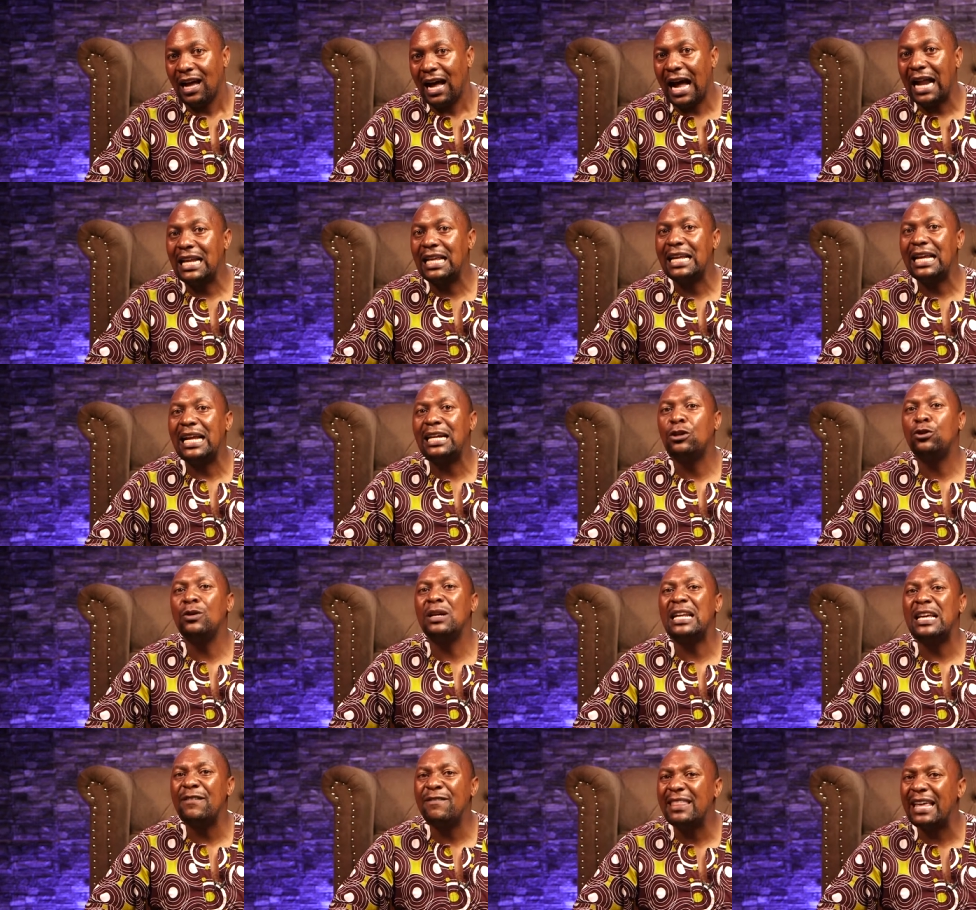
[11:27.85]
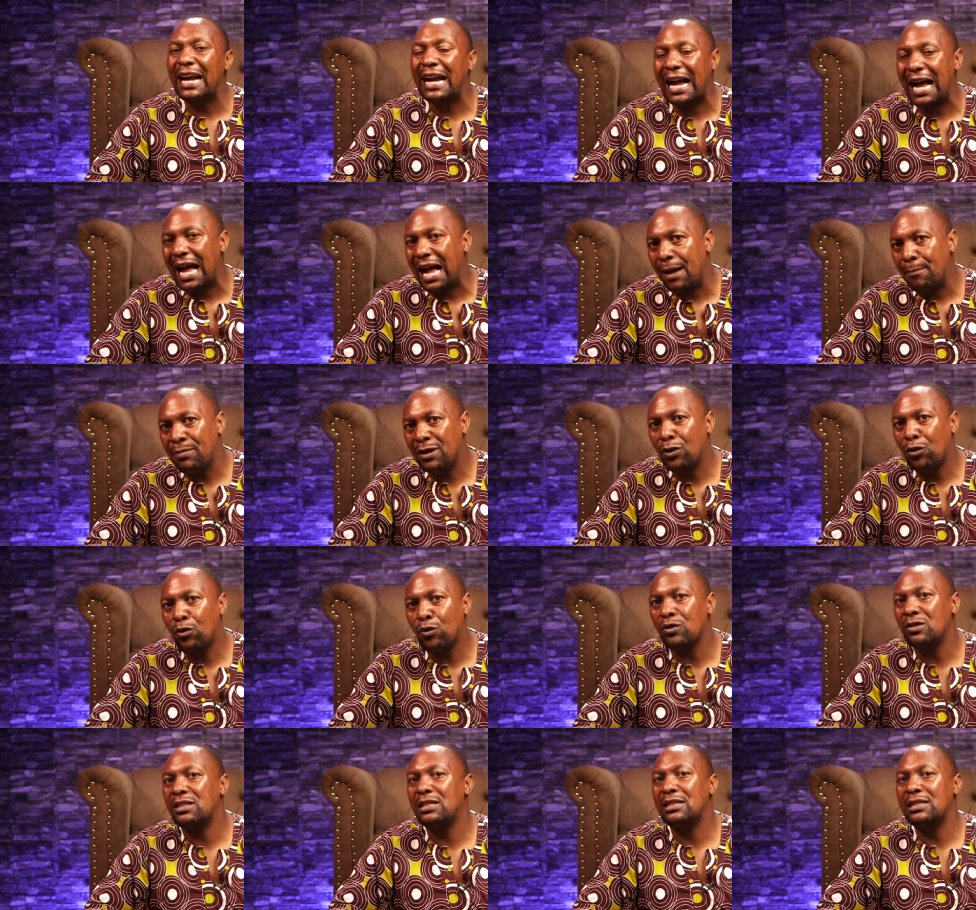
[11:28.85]
And he had to leave the car
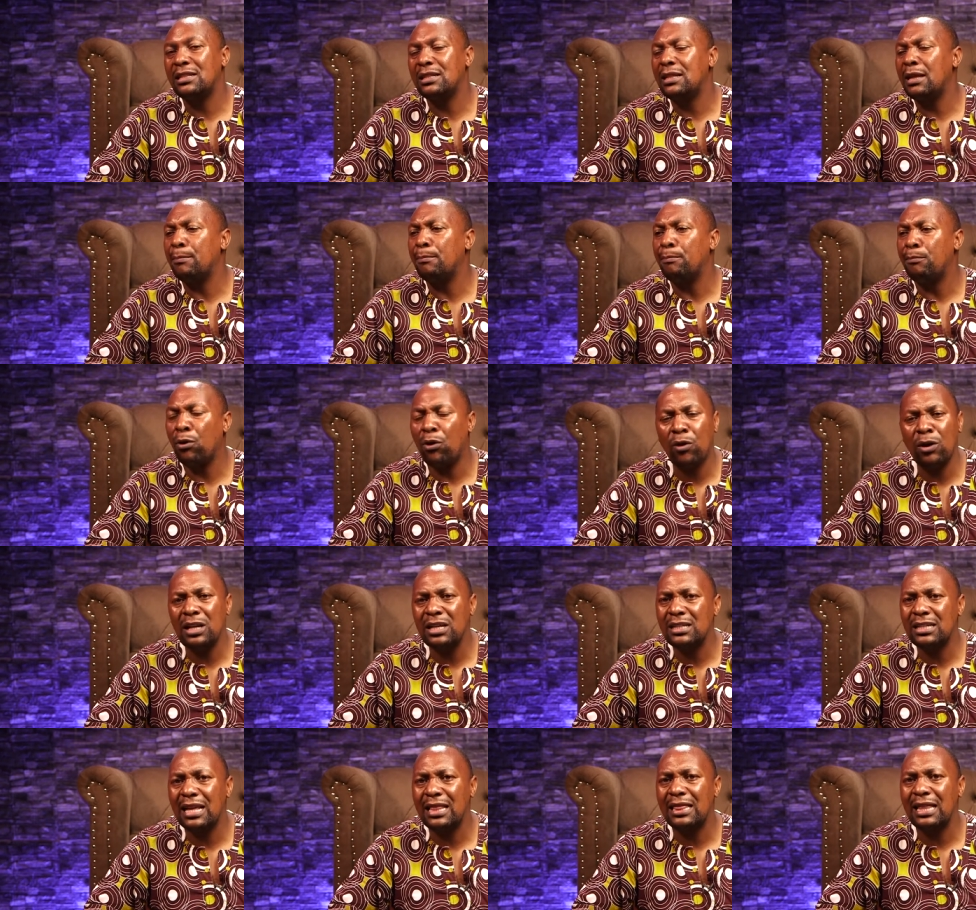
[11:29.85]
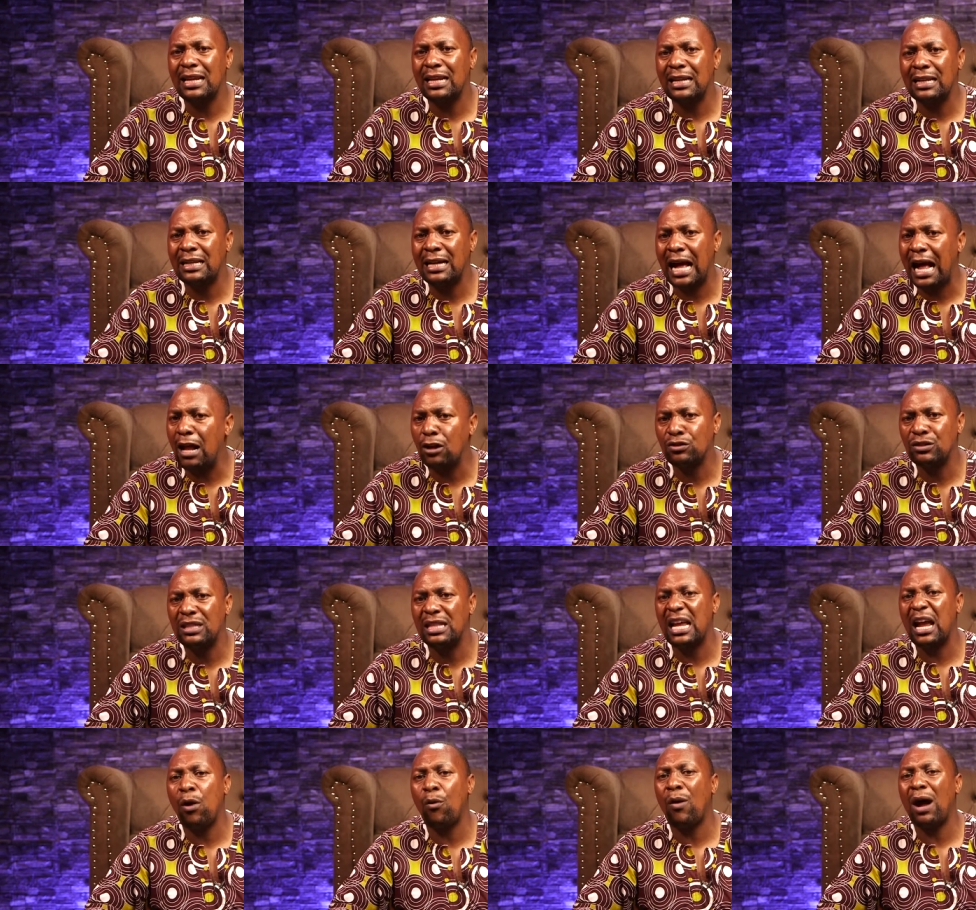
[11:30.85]
because the boys and the girls
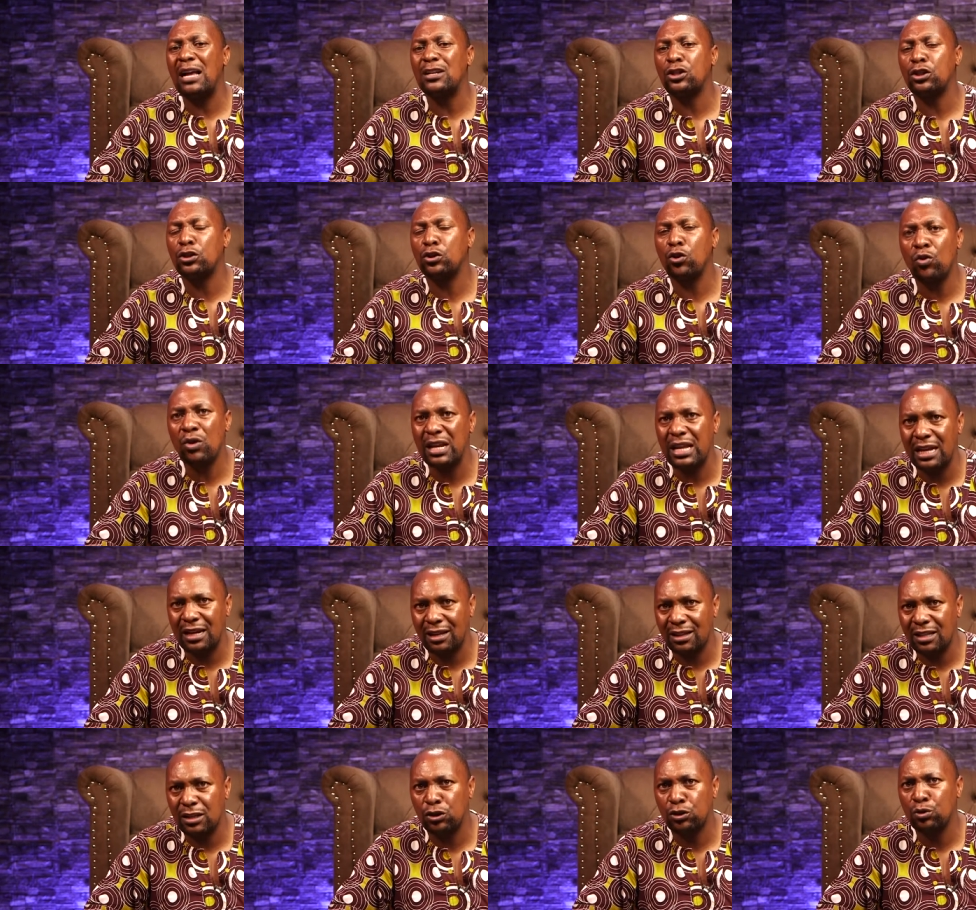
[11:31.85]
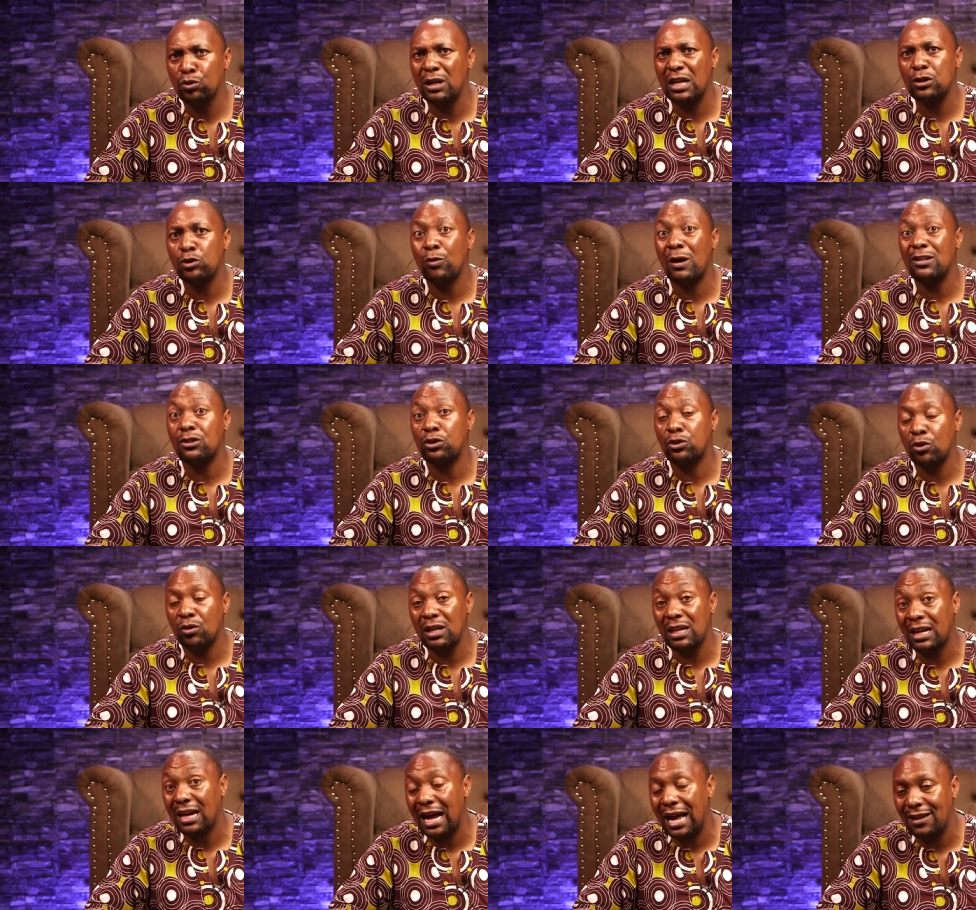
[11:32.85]
there were stoning. The students were
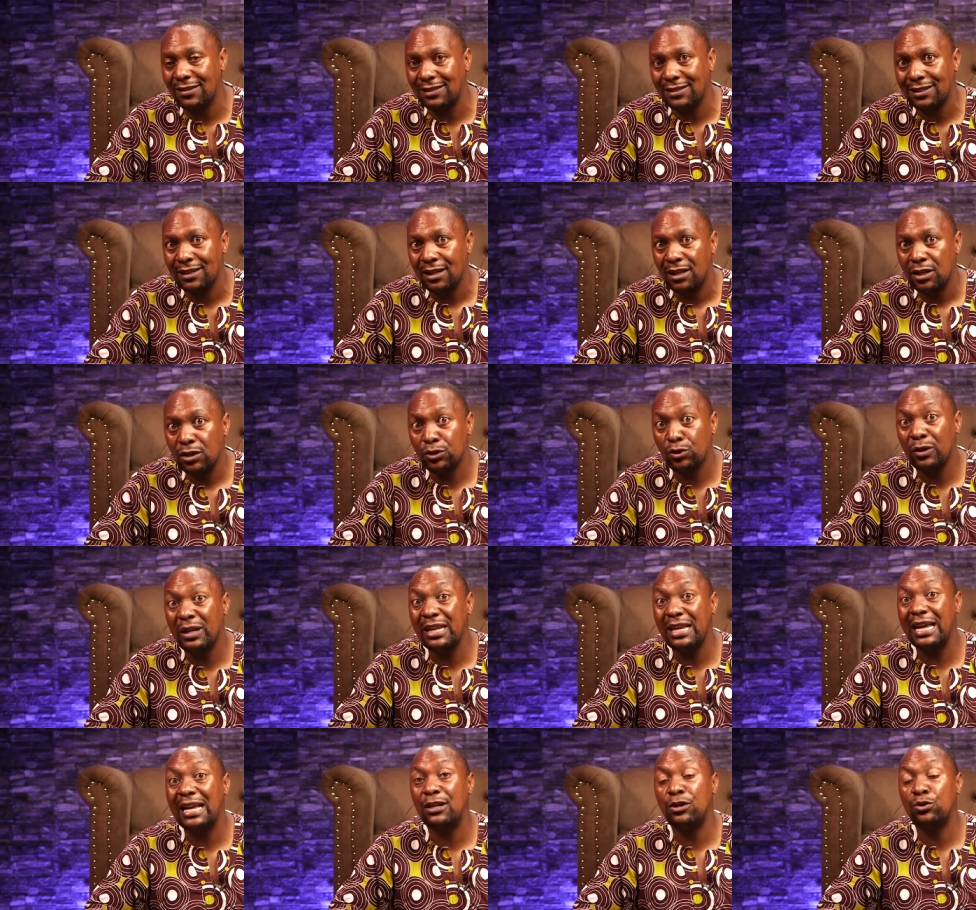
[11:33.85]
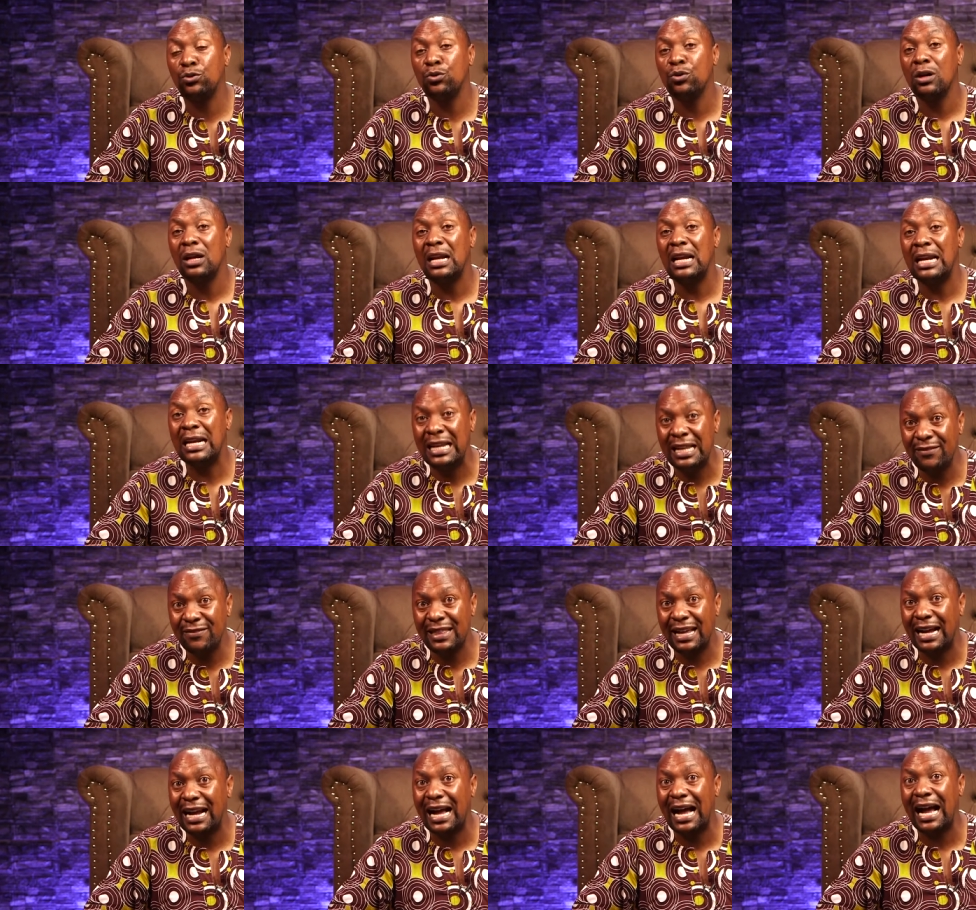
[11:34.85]
stoning cars. So he had to leave
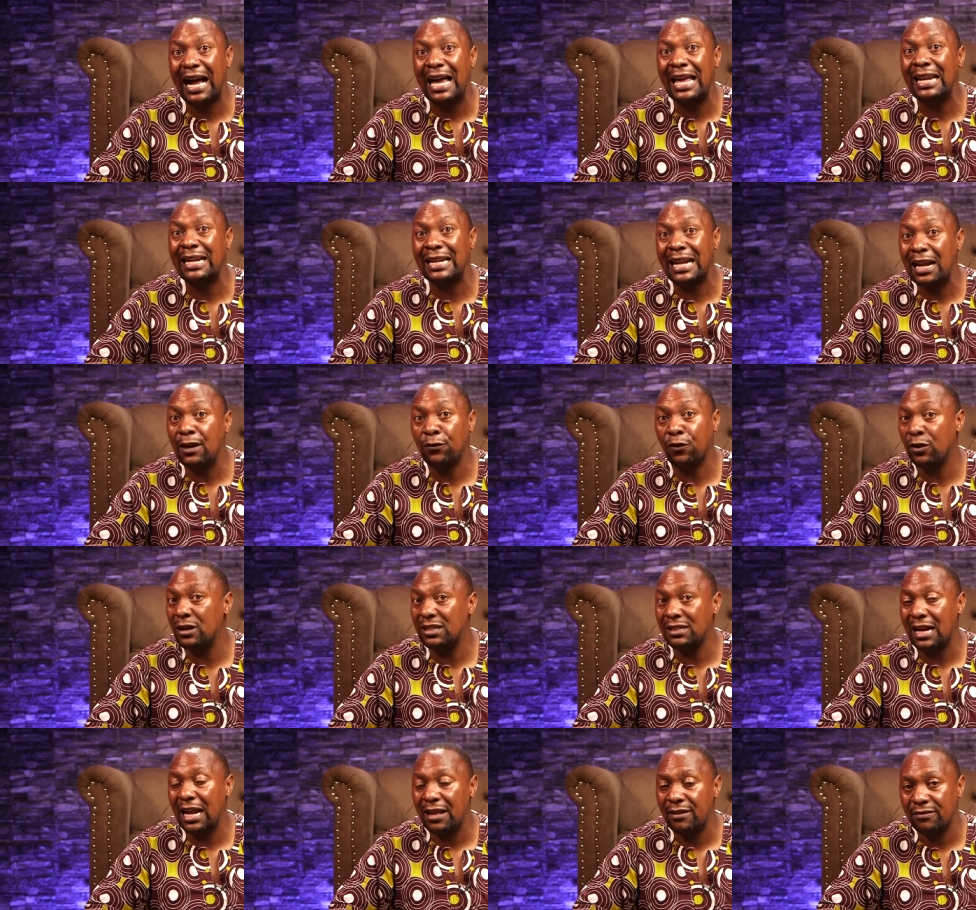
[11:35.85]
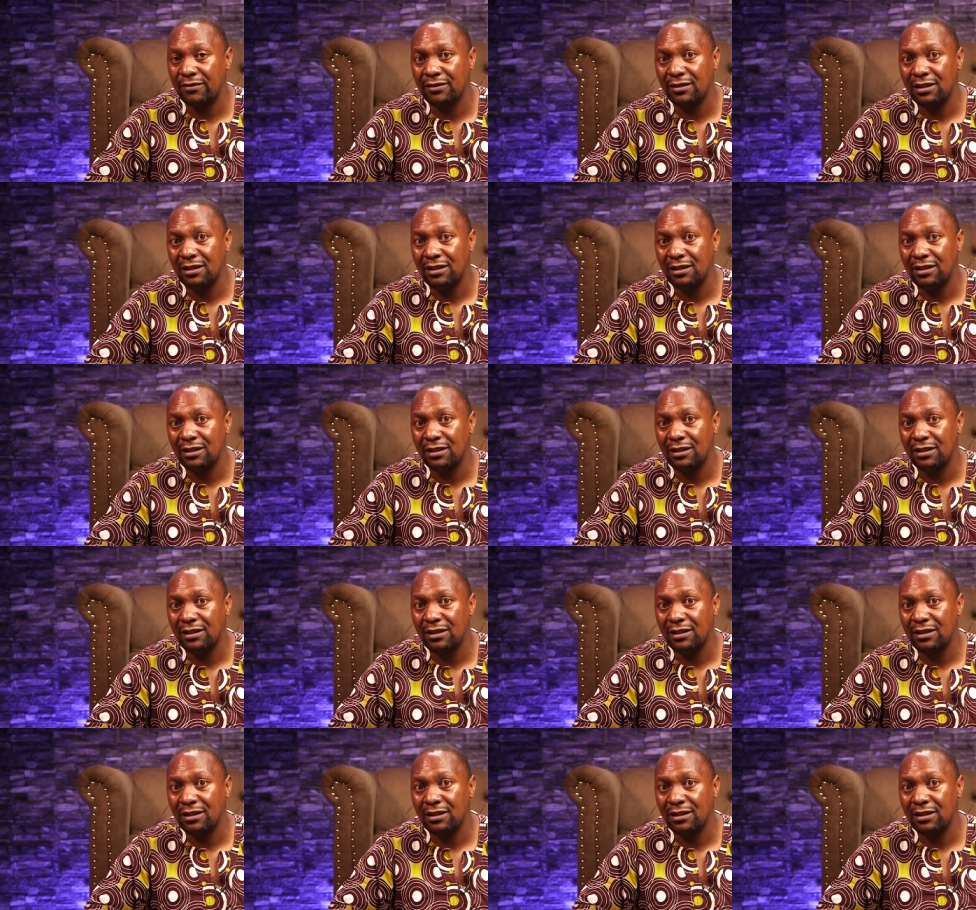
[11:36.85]
the car and run for his life.